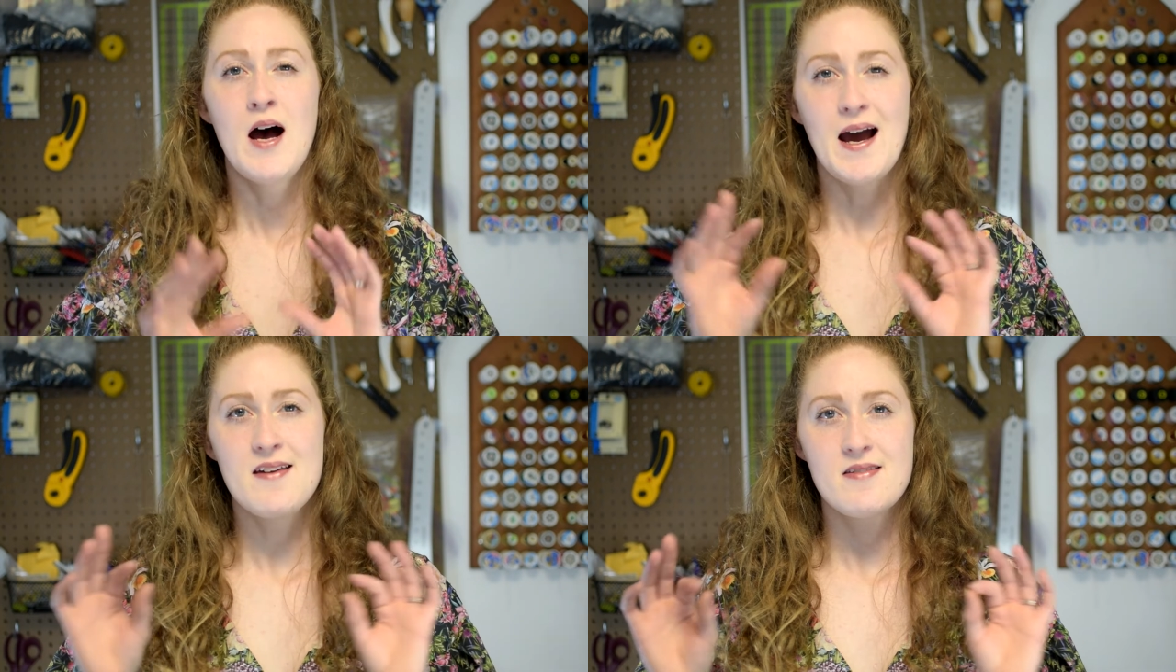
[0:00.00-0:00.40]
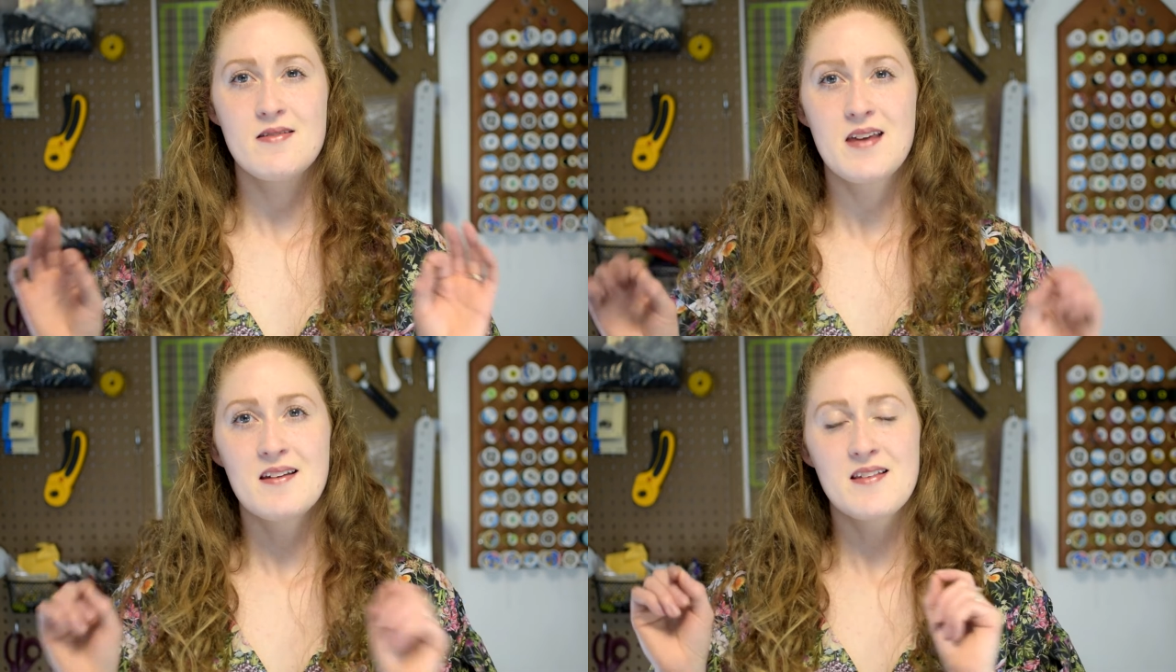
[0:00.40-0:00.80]
I
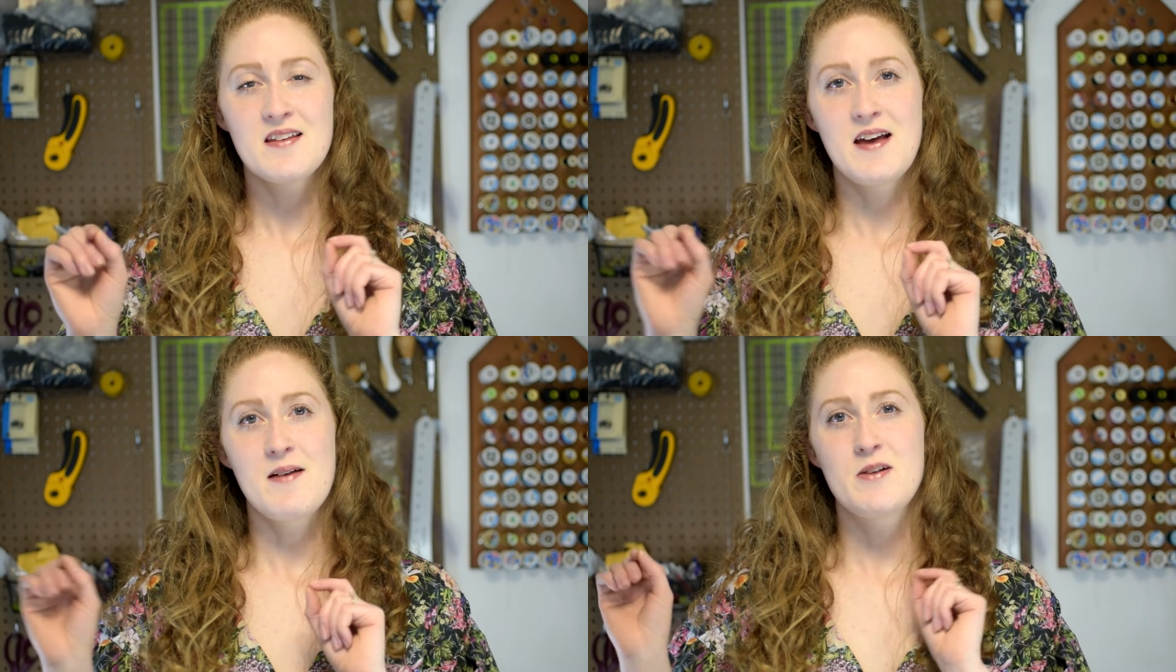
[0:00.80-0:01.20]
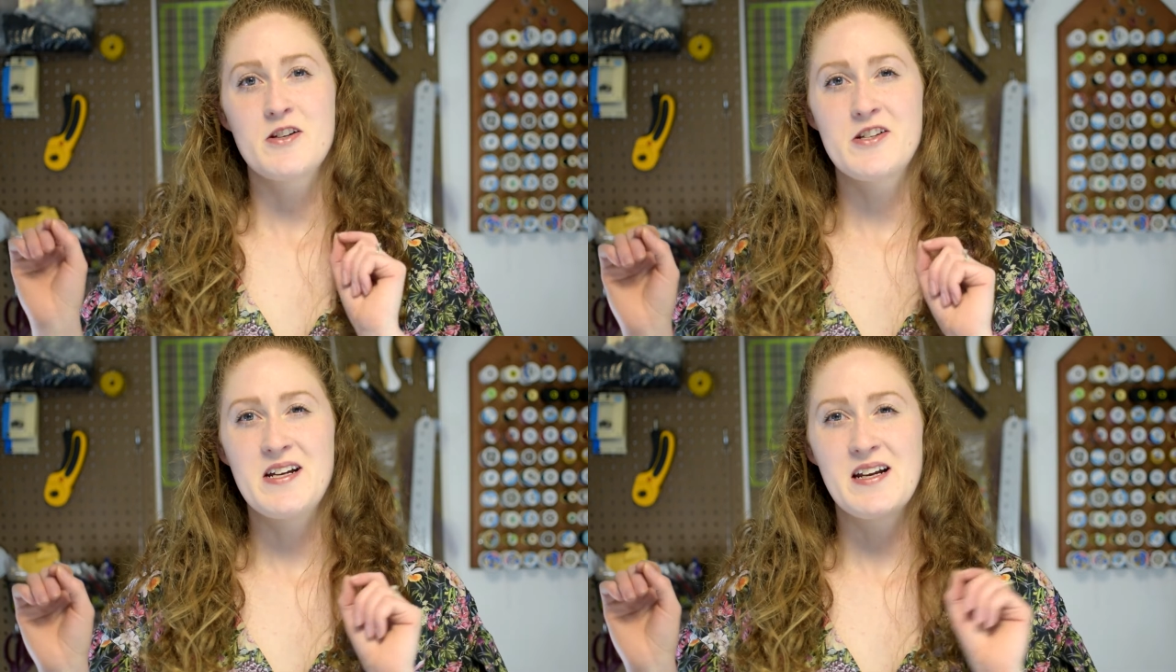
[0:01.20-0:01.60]
think that
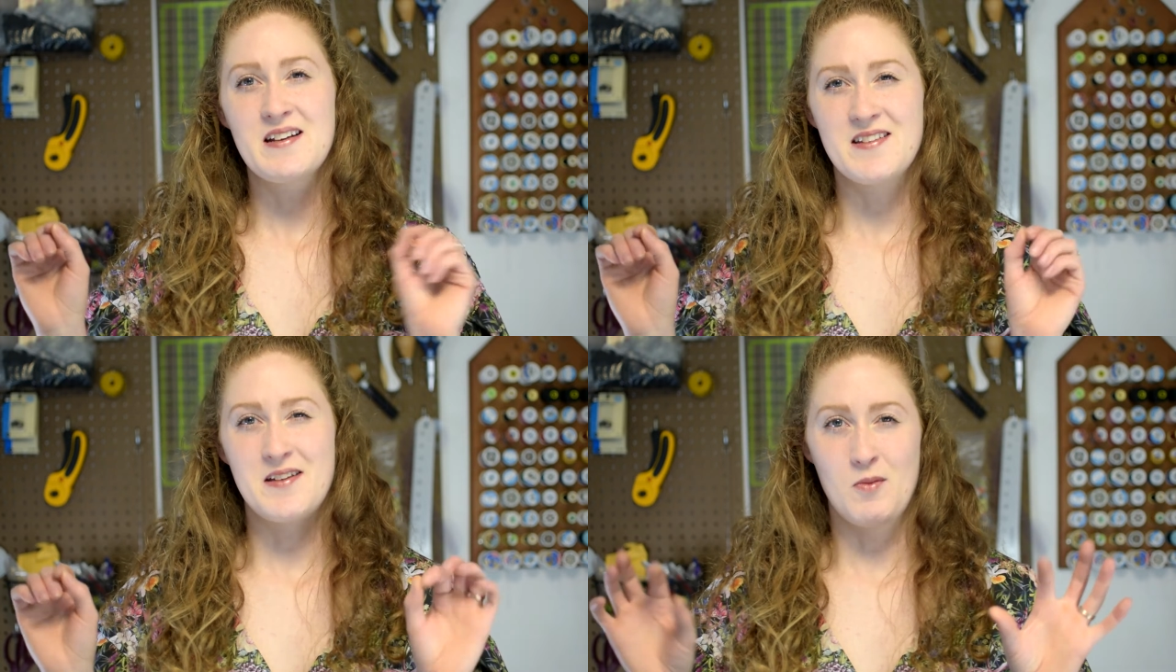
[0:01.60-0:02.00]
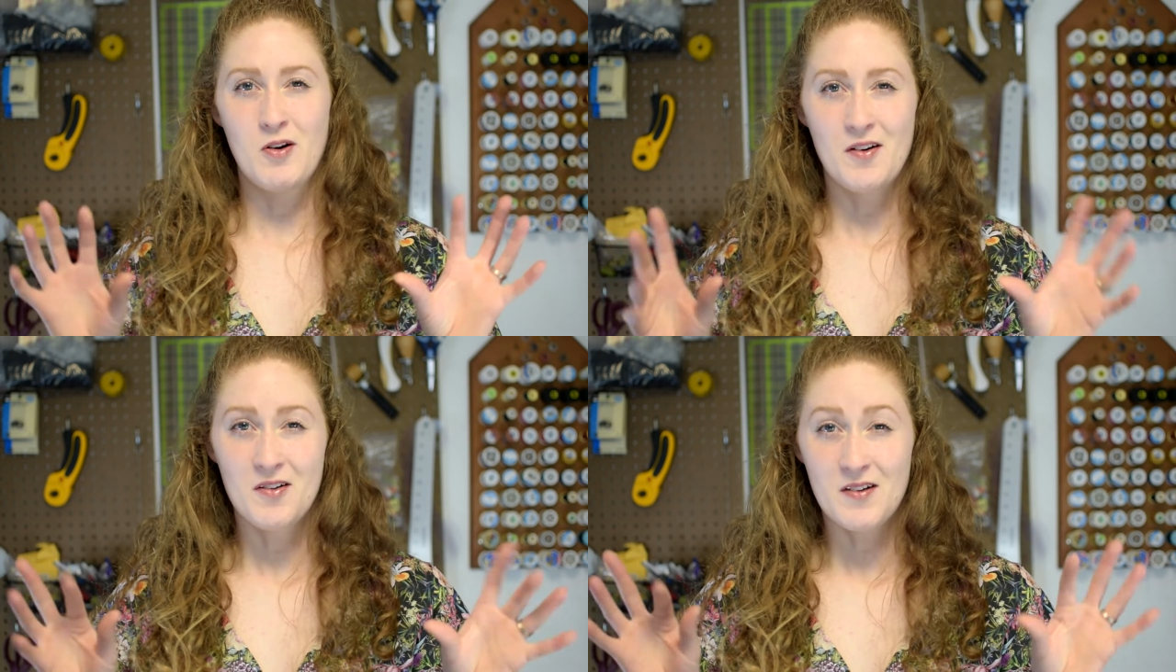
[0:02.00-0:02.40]
machine is somewhere